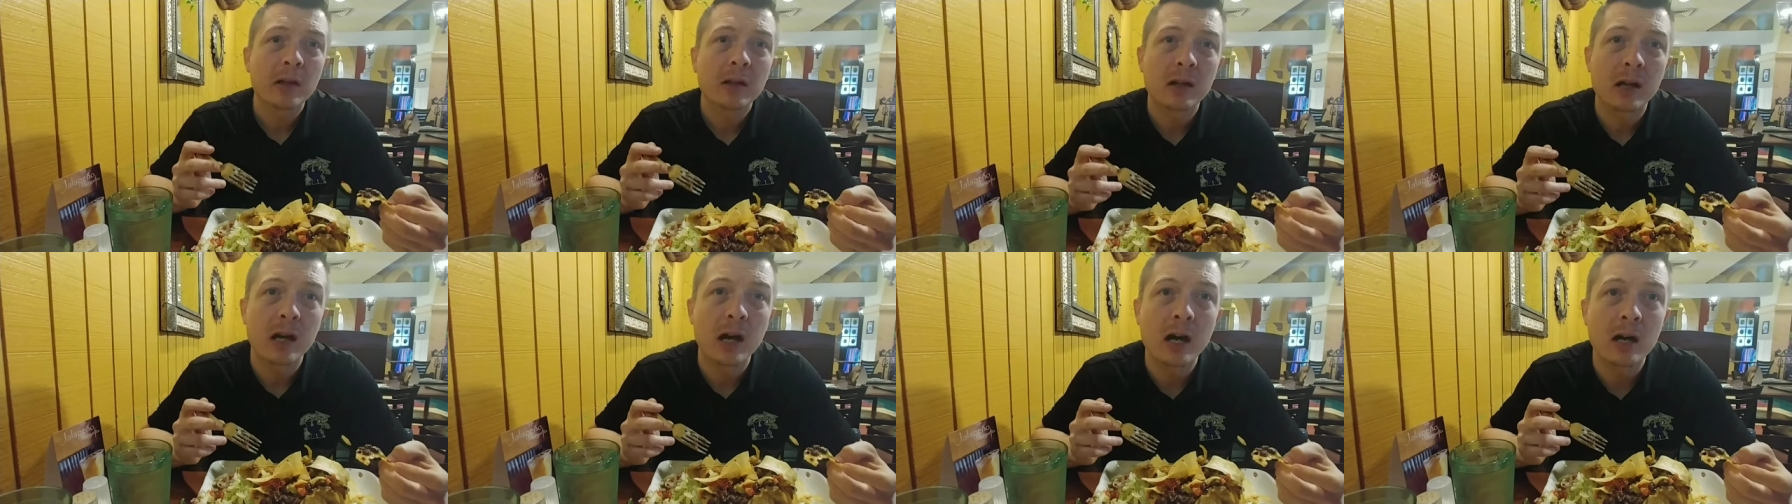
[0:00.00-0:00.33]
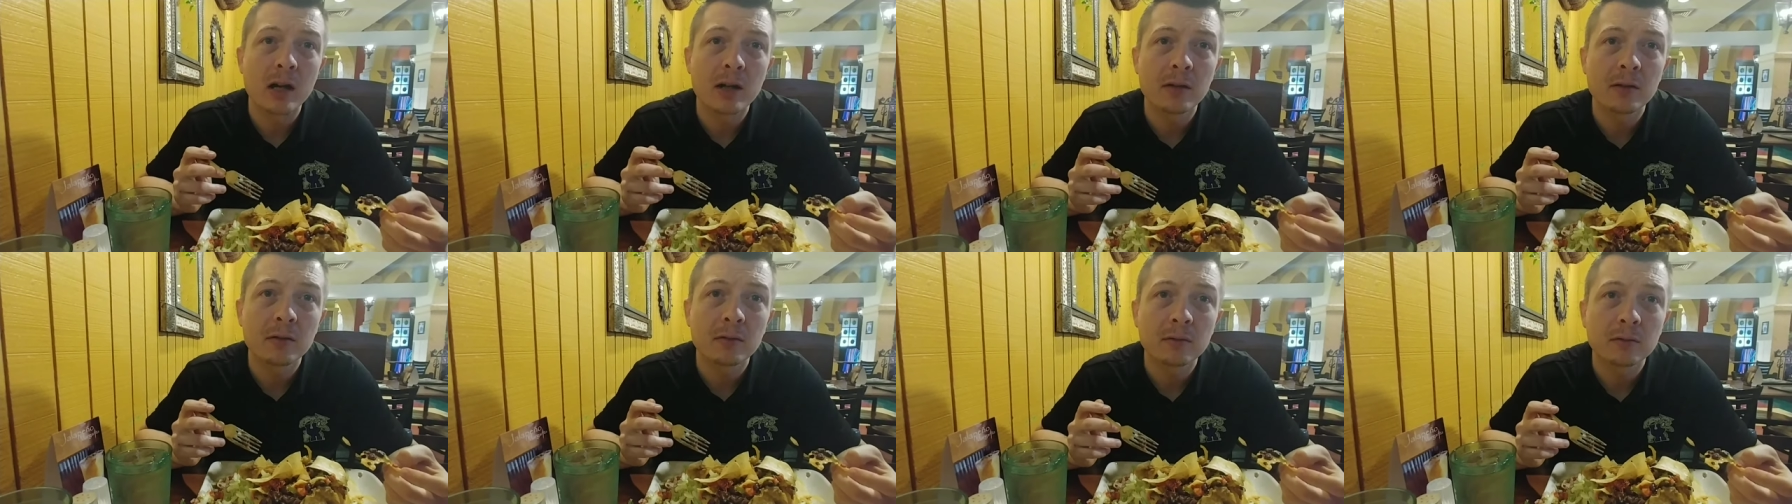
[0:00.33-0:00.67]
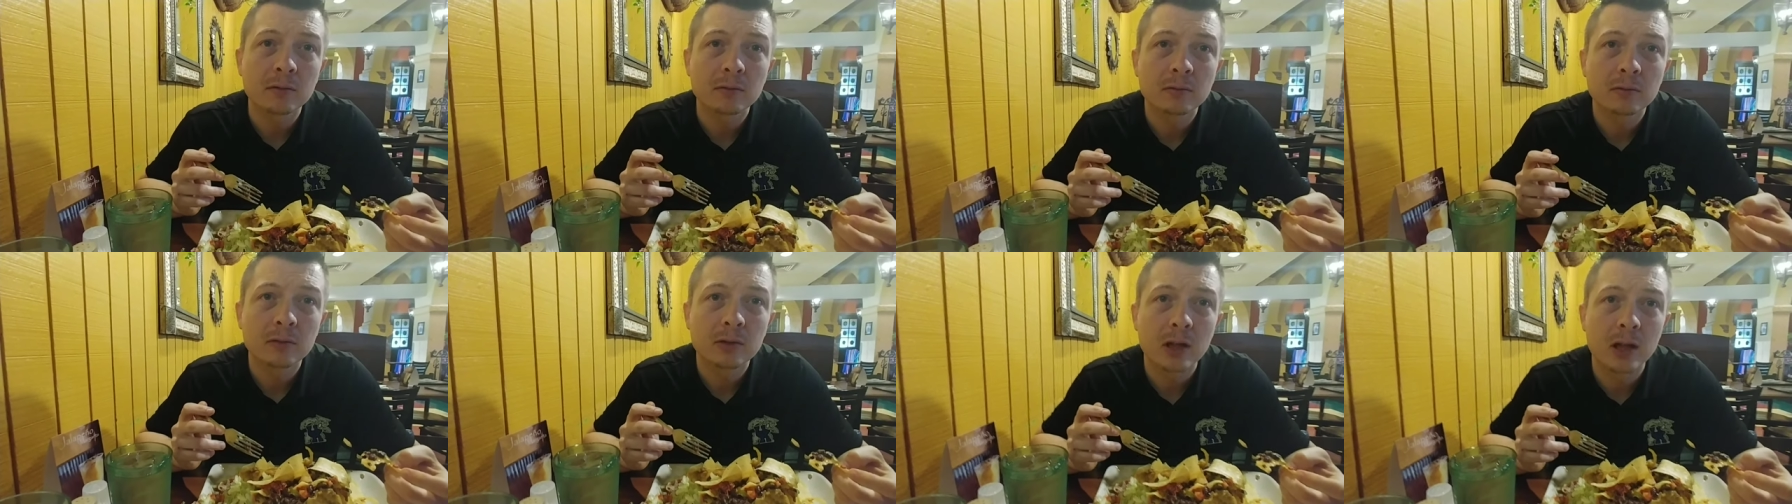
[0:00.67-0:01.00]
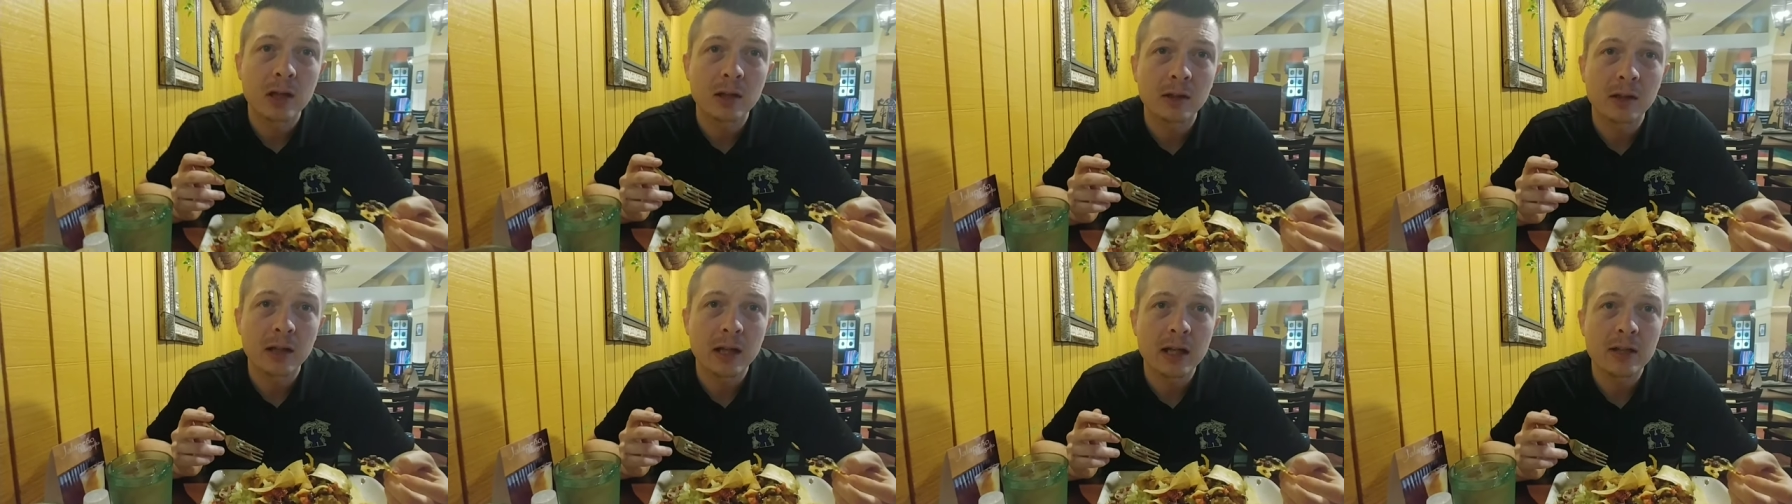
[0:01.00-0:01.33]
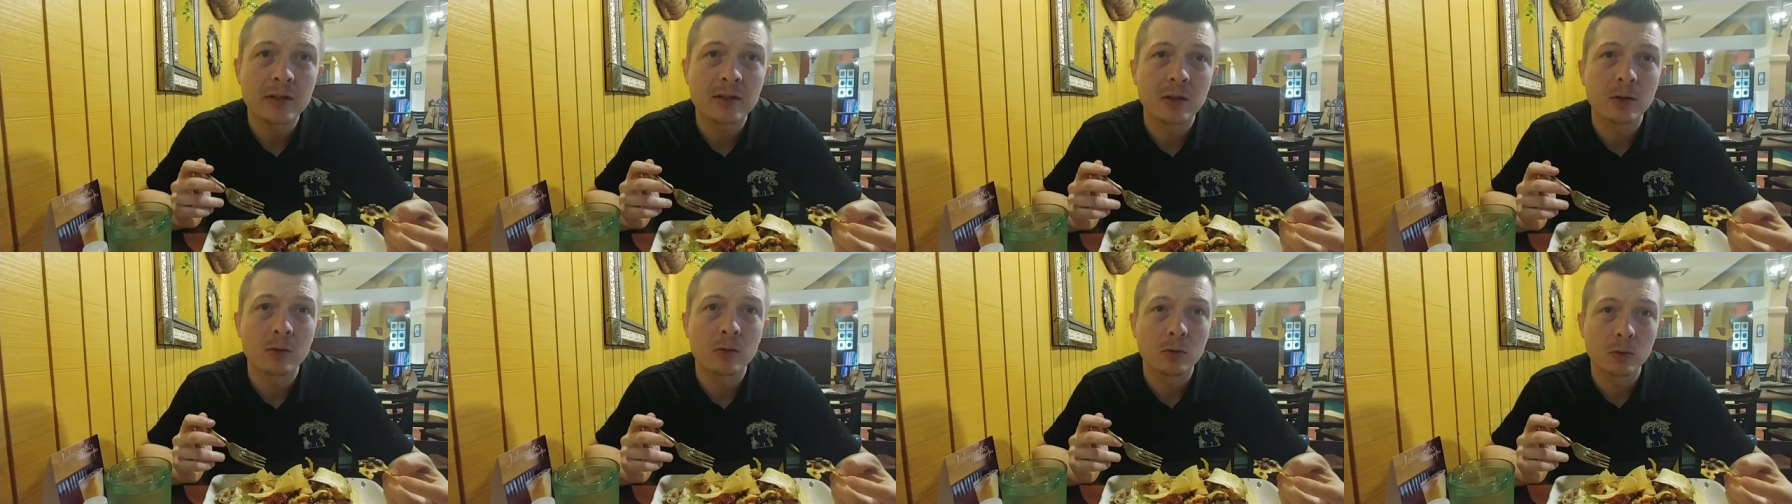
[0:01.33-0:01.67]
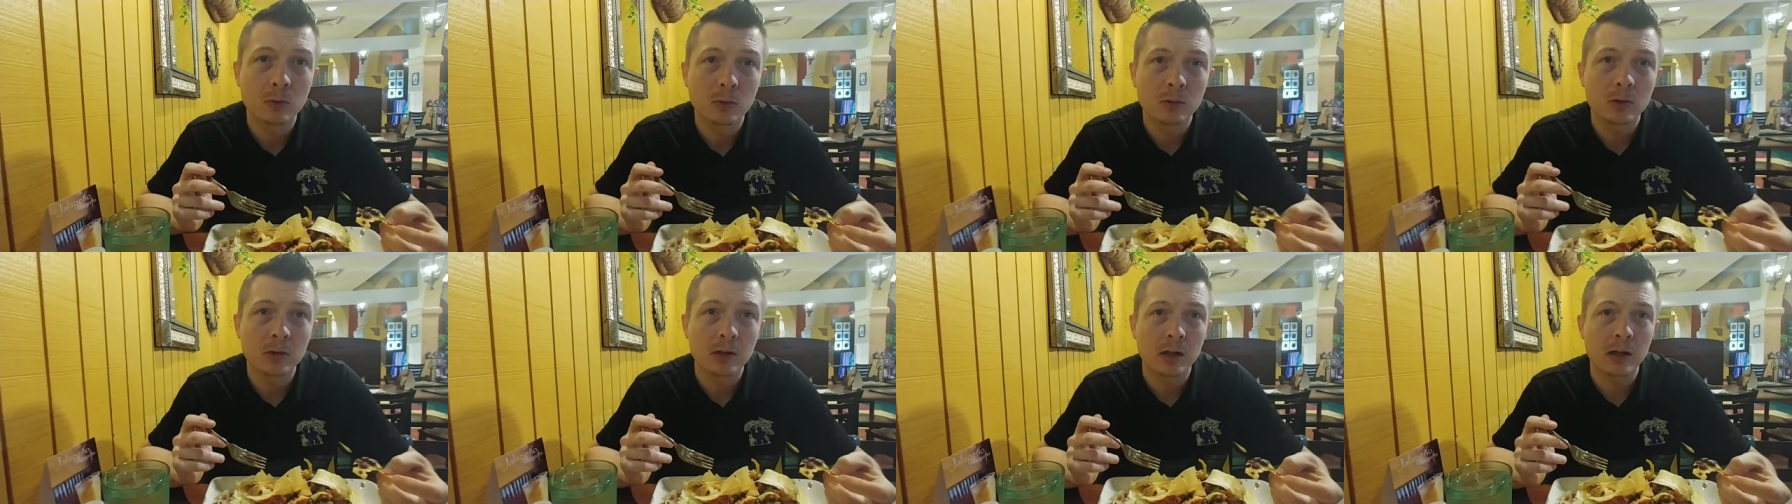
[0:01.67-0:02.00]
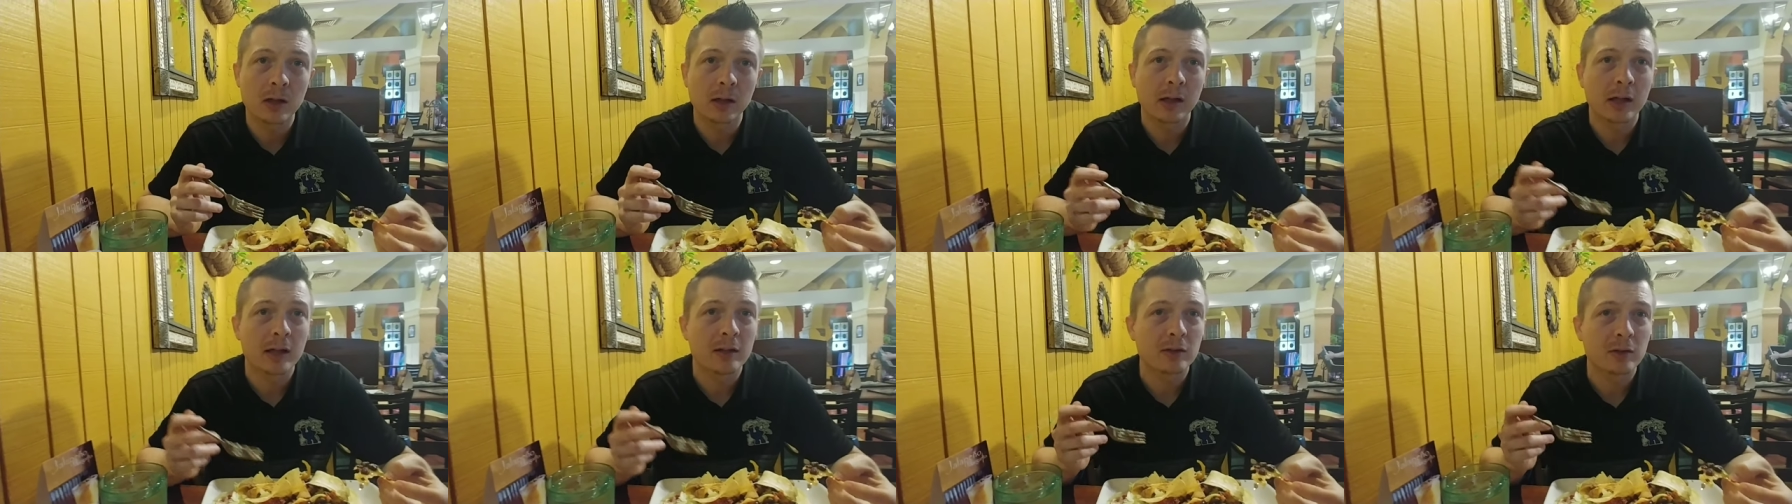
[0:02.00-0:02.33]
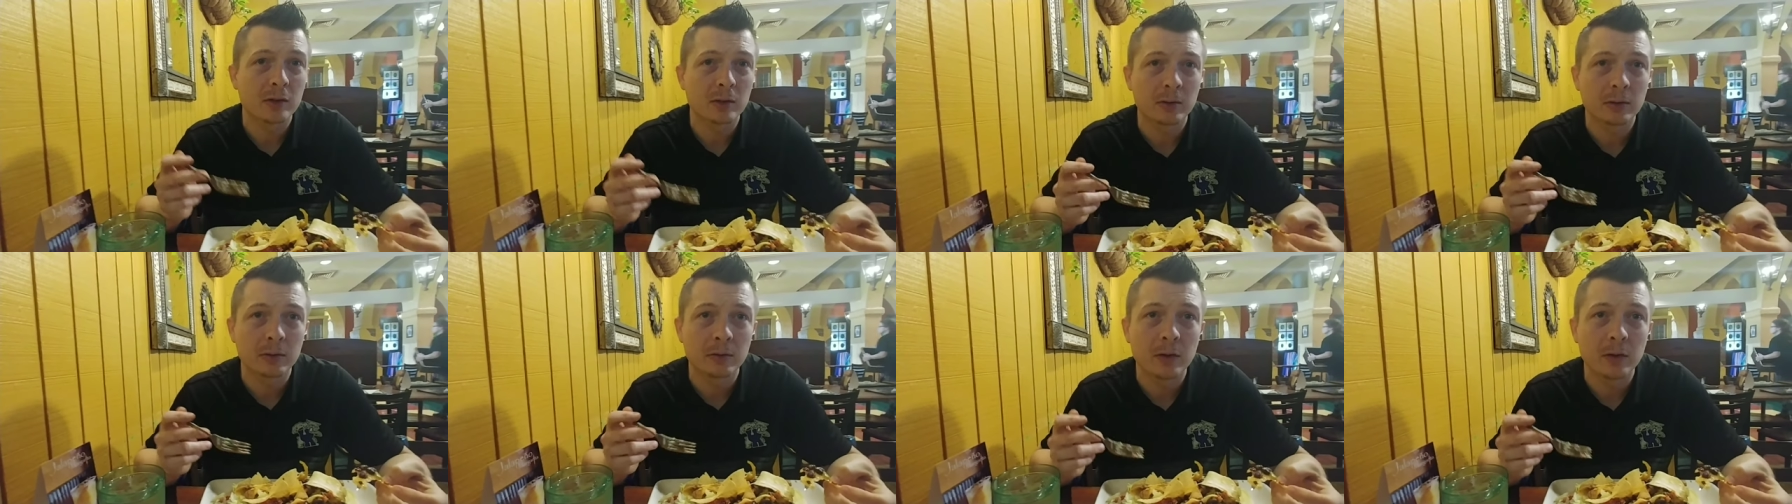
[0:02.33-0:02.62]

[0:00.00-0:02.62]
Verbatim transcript: Con con queso, corn con queso